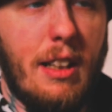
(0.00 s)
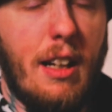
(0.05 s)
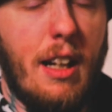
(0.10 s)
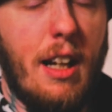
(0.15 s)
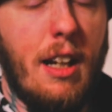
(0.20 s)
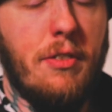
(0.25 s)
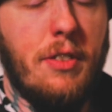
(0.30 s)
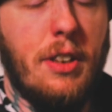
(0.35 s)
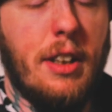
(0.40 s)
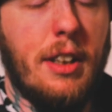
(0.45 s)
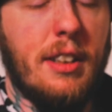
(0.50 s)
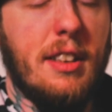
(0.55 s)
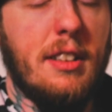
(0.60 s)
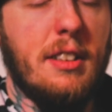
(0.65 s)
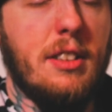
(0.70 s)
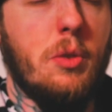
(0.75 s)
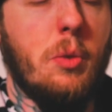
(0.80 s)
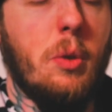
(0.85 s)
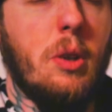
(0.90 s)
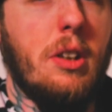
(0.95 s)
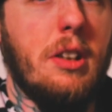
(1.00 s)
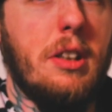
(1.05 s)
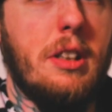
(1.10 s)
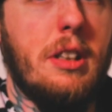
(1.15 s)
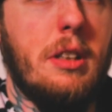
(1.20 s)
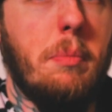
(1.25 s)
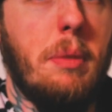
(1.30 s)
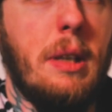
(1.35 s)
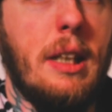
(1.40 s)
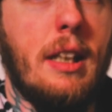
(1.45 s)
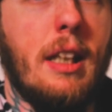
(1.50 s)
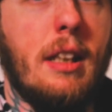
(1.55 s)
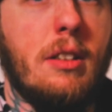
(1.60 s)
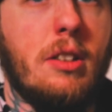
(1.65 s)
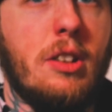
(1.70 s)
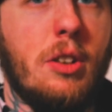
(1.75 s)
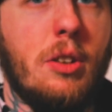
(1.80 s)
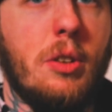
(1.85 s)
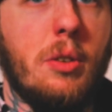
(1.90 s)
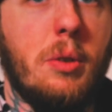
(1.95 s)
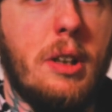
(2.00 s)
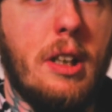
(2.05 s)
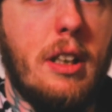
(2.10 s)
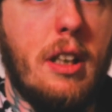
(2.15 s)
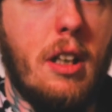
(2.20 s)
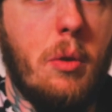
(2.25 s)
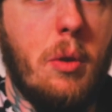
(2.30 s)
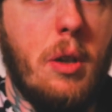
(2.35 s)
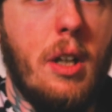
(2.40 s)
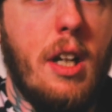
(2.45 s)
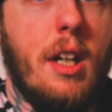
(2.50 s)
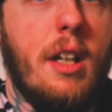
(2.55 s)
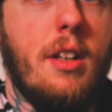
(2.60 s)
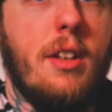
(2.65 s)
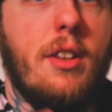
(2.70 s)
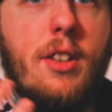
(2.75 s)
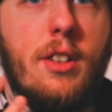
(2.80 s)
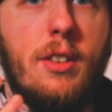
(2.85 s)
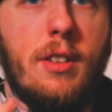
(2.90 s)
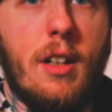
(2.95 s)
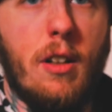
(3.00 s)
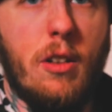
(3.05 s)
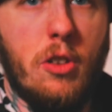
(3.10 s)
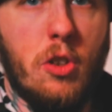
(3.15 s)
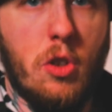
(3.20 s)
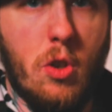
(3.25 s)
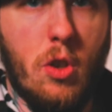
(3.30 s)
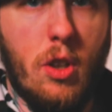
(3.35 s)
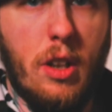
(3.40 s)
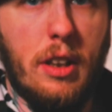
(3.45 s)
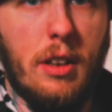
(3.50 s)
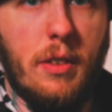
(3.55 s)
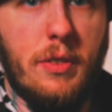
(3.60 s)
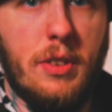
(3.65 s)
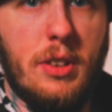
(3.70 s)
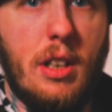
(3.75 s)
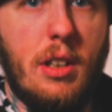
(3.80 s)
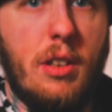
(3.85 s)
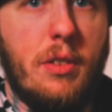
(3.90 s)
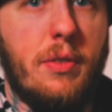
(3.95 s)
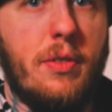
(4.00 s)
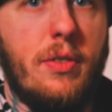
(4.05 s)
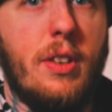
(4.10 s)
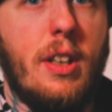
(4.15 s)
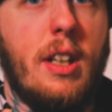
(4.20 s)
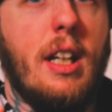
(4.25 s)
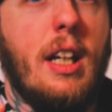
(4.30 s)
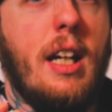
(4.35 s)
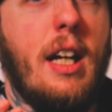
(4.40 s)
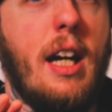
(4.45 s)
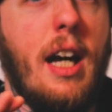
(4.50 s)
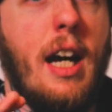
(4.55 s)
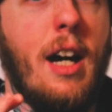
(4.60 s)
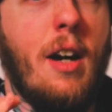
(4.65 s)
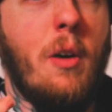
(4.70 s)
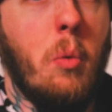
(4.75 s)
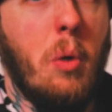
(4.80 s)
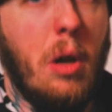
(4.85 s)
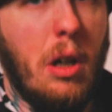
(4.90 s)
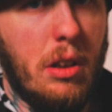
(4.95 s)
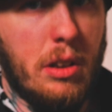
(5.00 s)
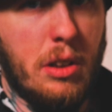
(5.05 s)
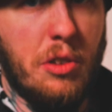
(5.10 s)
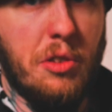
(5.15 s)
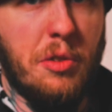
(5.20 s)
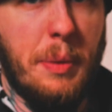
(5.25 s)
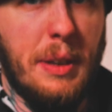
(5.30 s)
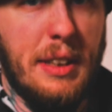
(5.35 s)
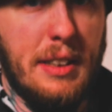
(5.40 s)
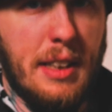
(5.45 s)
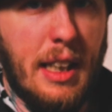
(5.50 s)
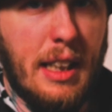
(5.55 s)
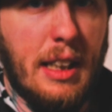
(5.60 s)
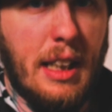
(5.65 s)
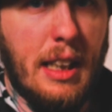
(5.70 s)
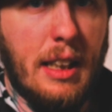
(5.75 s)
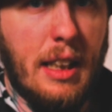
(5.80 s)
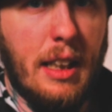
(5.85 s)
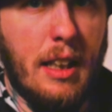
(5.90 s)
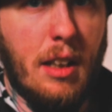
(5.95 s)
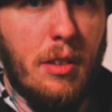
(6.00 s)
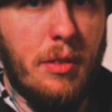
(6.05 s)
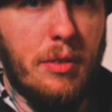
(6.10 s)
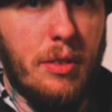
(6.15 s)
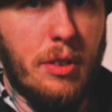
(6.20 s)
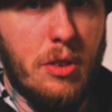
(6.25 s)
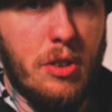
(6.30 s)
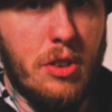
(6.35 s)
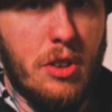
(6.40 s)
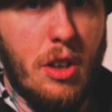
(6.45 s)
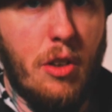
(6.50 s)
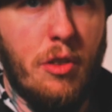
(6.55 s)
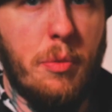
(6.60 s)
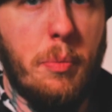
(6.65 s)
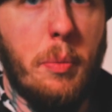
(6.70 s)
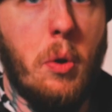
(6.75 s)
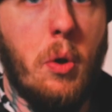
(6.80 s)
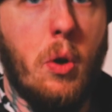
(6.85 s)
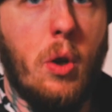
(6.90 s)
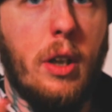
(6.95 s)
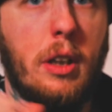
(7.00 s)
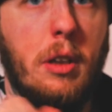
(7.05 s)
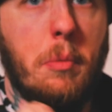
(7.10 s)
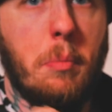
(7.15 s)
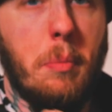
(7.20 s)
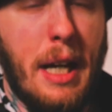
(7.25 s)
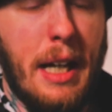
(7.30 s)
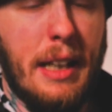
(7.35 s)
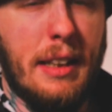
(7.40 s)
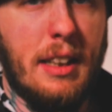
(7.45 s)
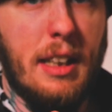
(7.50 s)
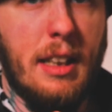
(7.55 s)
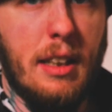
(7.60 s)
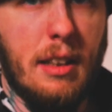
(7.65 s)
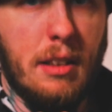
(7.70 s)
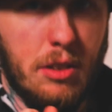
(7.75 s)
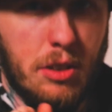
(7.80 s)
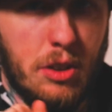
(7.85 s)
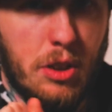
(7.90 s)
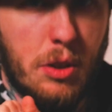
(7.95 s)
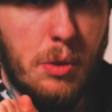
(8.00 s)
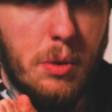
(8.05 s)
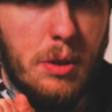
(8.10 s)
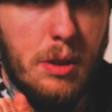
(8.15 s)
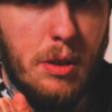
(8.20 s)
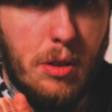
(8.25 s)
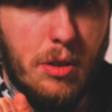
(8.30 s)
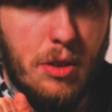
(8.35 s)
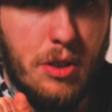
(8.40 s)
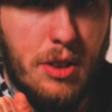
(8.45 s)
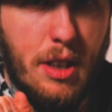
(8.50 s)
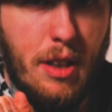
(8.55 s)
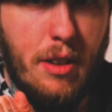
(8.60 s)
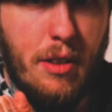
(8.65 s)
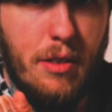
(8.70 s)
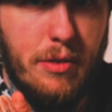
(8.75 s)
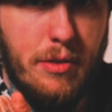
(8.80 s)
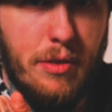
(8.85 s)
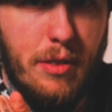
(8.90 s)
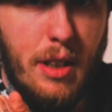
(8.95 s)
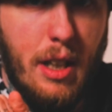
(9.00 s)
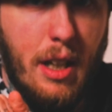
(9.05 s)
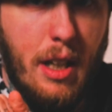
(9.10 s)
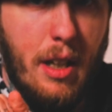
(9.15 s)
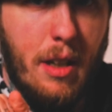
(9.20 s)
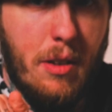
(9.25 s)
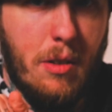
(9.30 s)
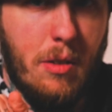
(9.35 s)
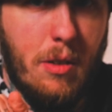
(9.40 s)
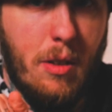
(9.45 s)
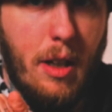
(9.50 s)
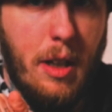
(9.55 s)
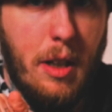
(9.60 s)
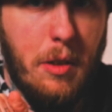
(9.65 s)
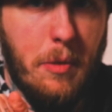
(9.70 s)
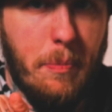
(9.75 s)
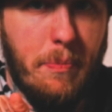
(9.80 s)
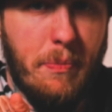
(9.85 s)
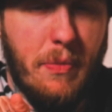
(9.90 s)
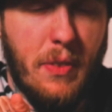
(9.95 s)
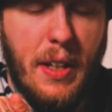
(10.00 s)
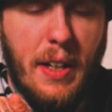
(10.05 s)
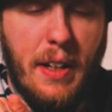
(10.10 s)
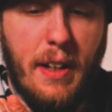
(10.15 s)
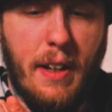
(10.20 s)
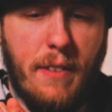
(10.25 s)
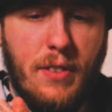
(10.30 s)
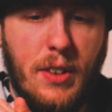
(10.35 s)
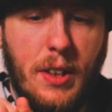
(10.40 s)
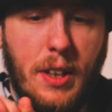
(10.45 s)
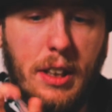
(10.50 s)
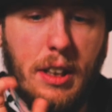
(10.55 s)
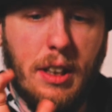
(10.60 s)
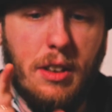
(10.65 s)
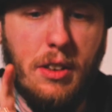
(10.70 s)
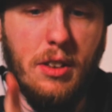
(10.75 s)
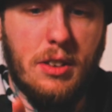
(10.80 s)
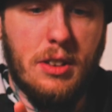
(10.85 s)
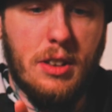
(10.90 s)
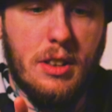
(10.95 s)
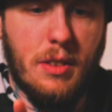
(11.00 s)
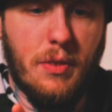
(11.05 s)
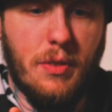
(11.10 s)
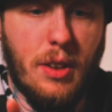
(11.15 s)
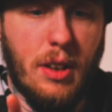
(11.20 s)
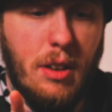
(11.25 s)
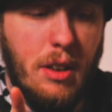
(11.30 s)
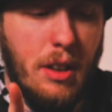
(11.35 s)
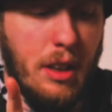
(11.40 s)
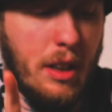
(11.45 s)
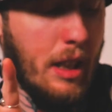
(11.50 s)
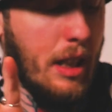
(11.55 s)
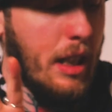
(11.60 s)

I feel like this is really speaking to, you know, the nurturing of self, how well you've been taking care of yourself, pouring it back into yourself, right? I feel like, you know, this is a very